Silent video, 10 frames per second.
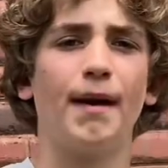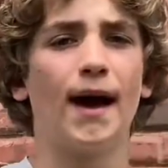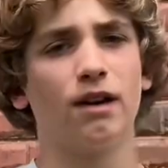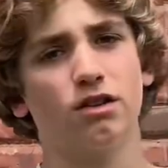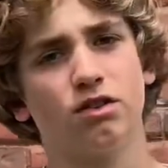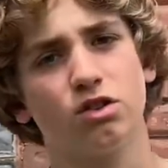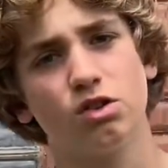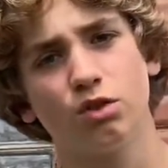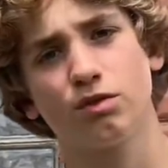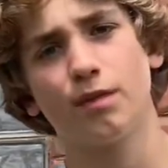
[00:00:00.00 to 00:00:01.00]
patterns to
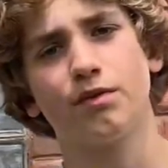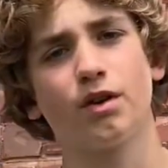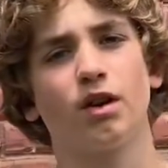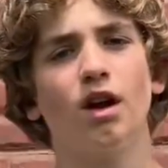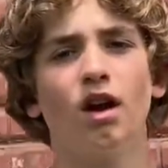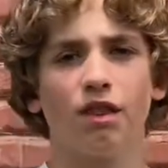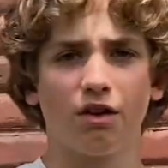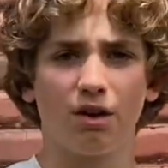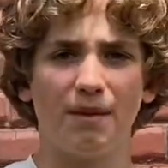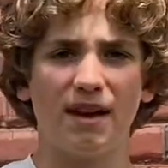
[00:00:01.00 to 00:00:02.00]
choose from for
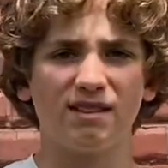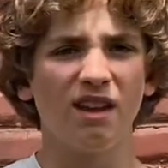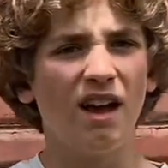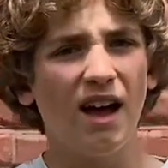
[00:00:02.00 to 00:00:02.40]
third base.